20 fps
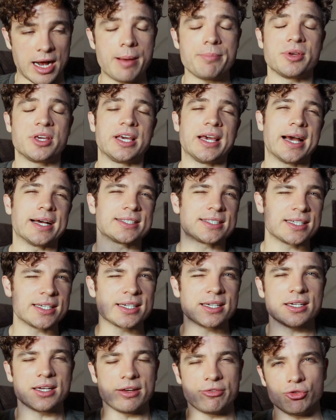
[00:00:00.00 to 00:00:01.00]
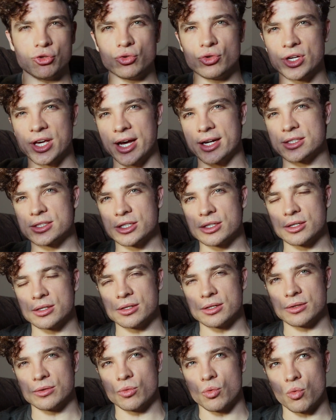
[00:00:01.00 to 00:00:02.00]
I'm guessing if you get
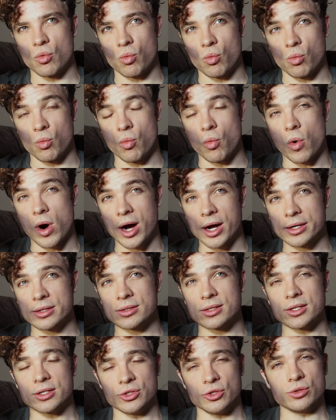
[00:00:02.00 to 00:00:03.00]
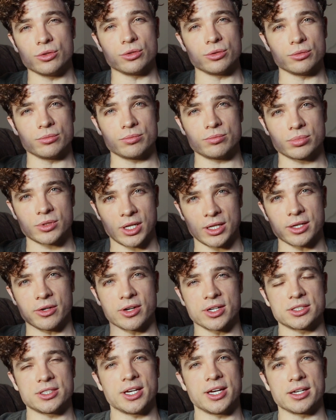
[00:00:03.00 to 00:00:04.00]
to 1, you're
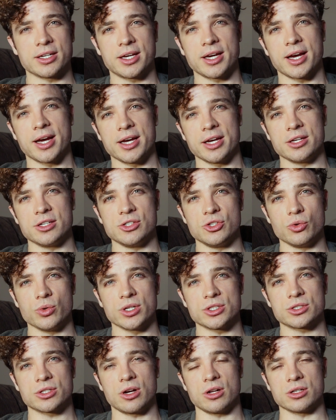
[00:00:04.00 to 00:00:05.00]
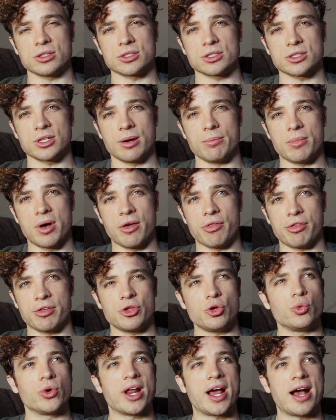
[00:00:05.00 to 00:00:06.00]
clearing 10K US dollars a month.
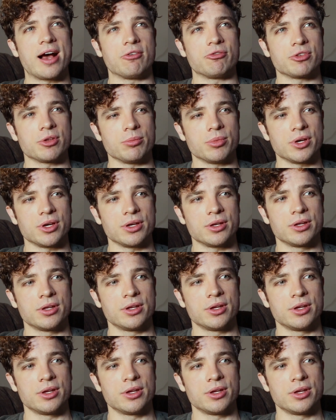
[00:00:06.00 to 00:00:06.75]
You would have to be.